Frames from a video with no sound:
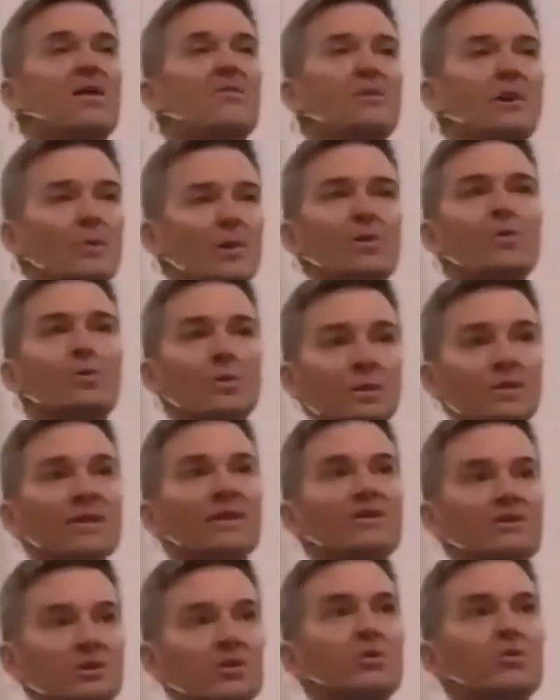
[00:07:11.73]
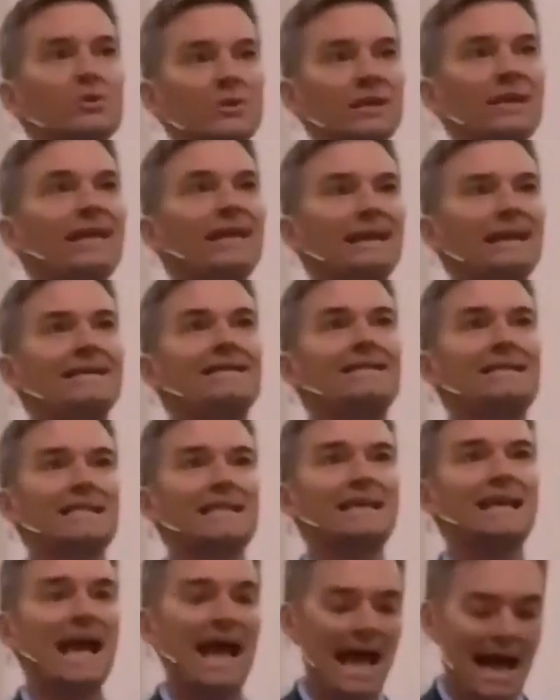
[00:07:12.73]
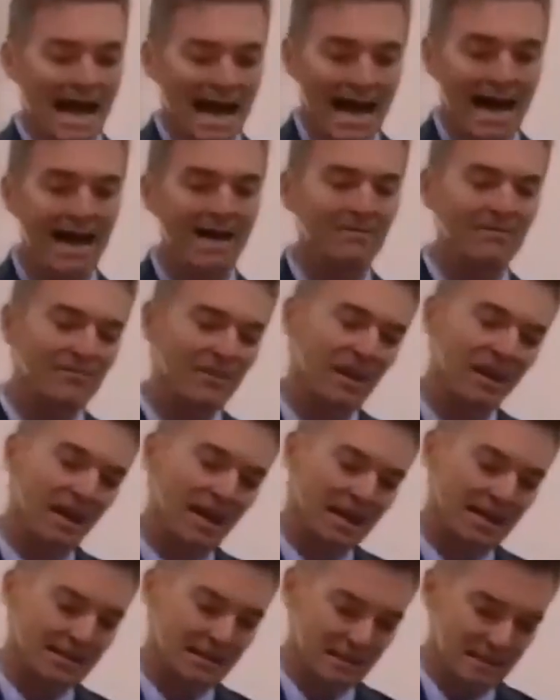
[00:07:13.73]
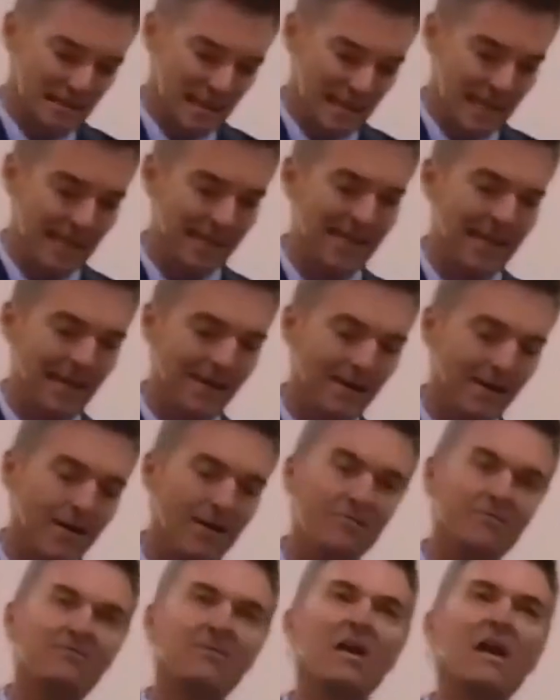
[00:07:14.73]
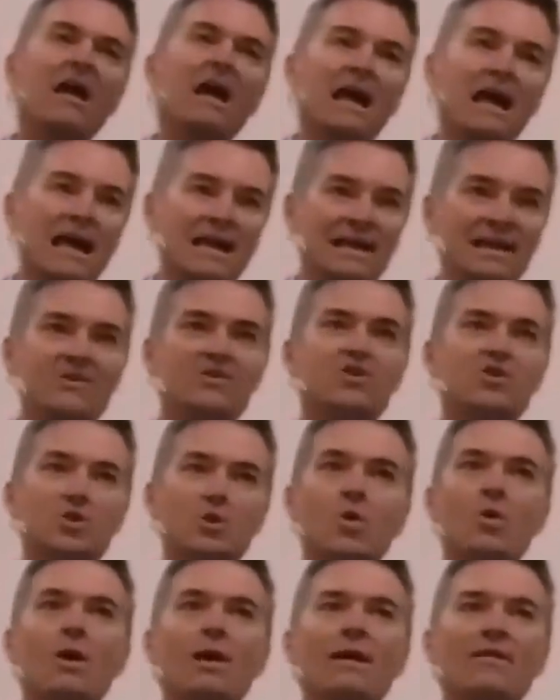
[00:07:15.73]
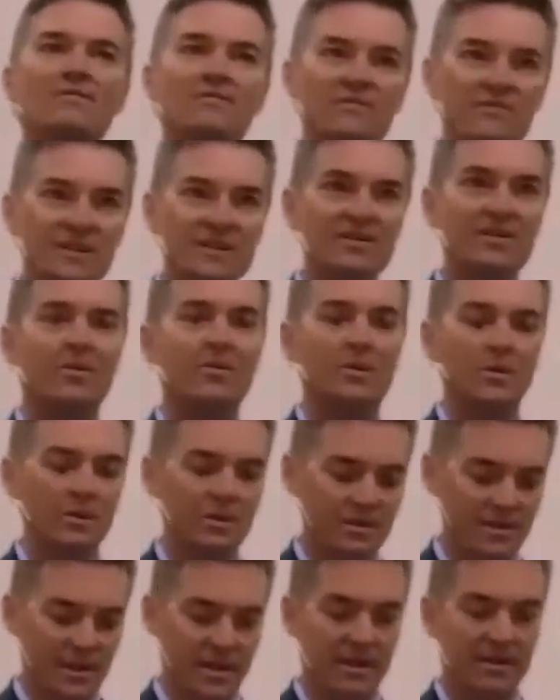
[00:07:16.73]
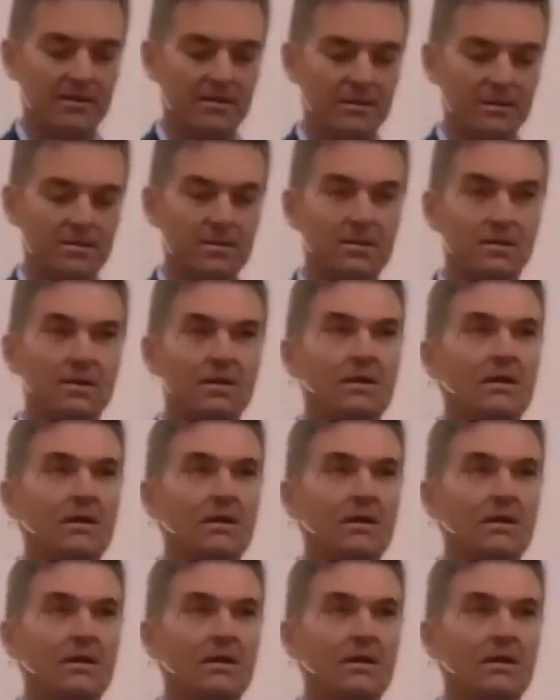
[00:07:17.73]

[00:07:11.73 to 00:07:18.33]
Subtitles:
that we really do need to have and to take care of and enjoy physical things.